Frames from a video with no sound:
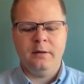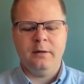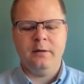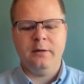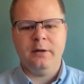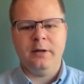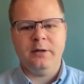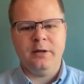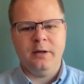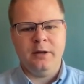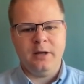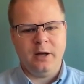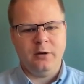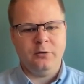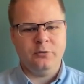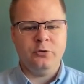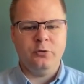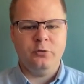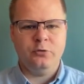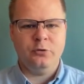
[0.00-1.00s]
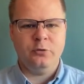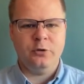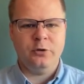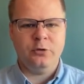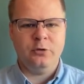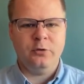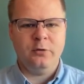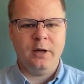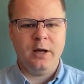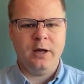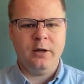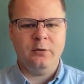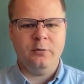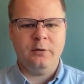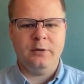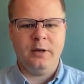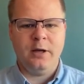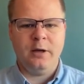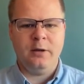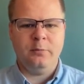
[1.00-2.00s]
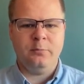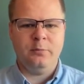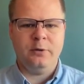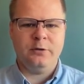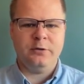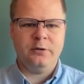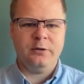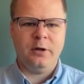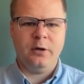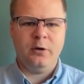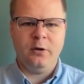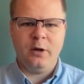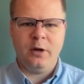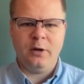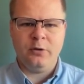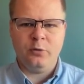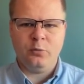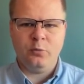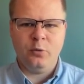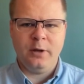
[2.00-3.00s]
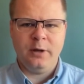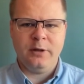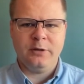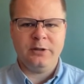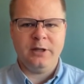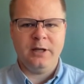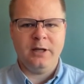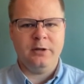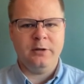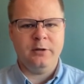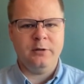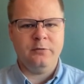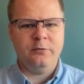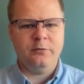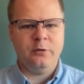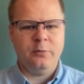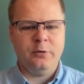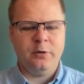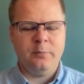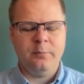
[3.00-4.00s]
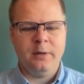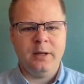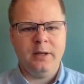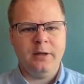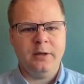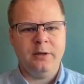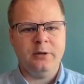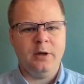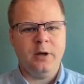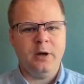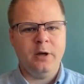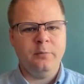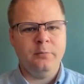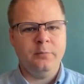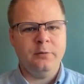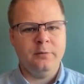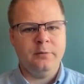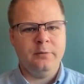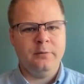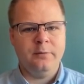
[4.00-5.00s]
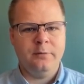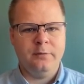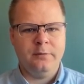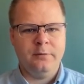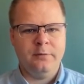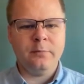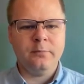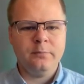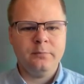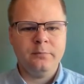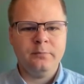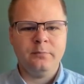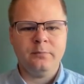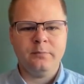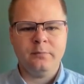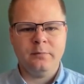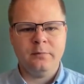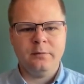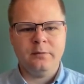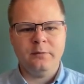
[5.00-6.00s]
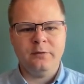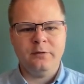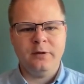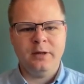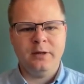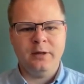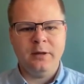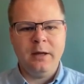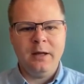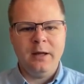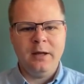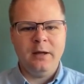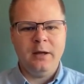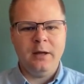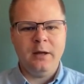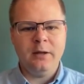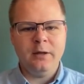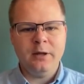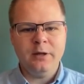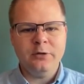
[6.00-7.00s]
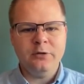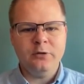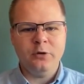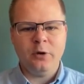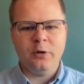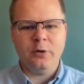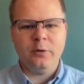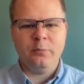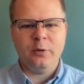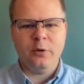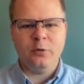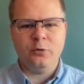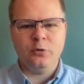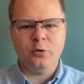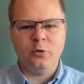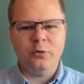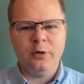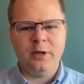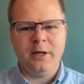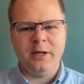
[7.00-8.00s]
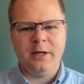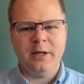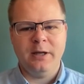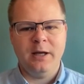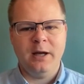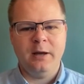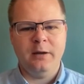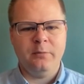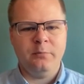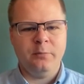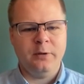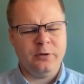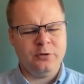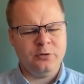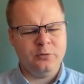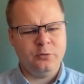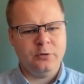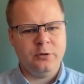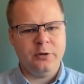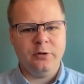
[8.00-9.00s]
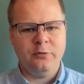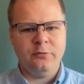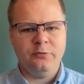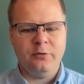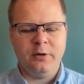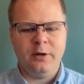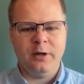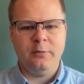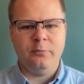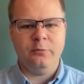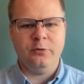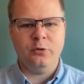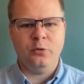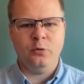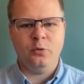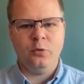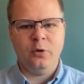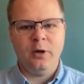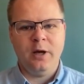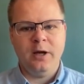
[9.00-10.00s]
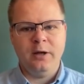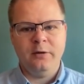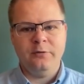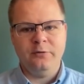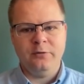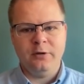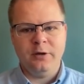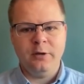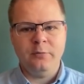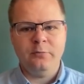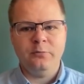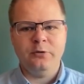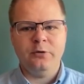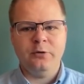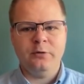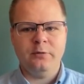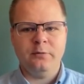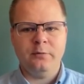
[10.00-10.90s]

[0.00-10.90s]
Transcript: This allows you to interact with elements that are otherwise hidden from the main DOM. Finally, let's talk about locating elements within frames or iFrames.